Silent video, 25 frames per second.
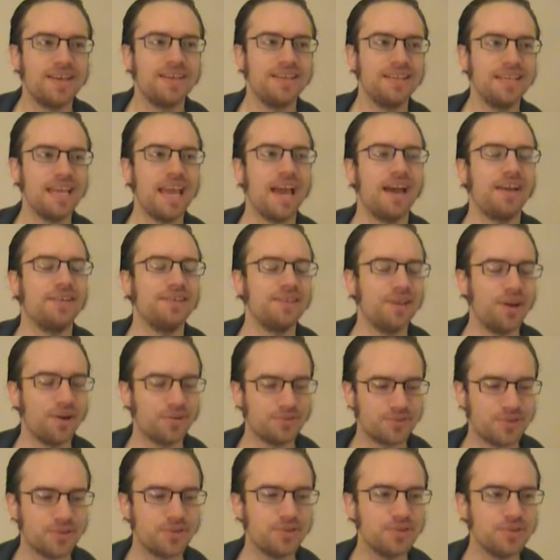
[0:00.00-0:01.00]
yeah, you know,
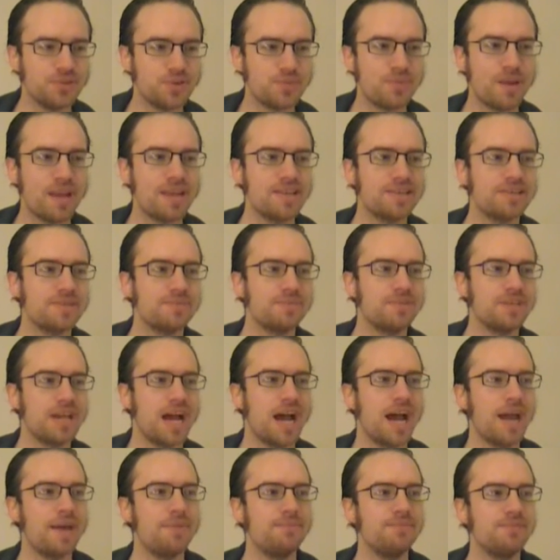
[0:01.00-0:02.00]
so you spend some
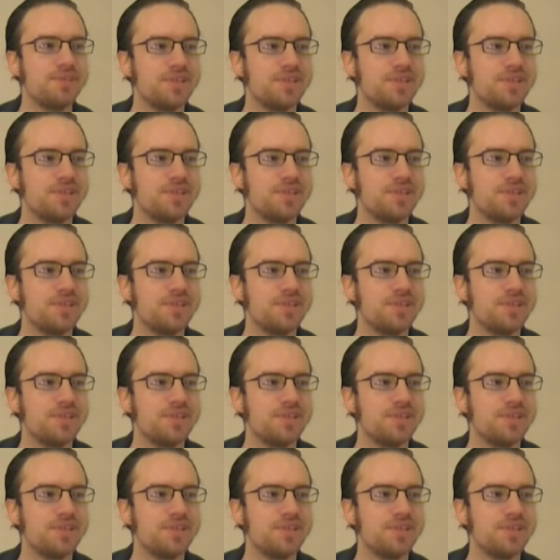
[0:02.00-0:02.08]
time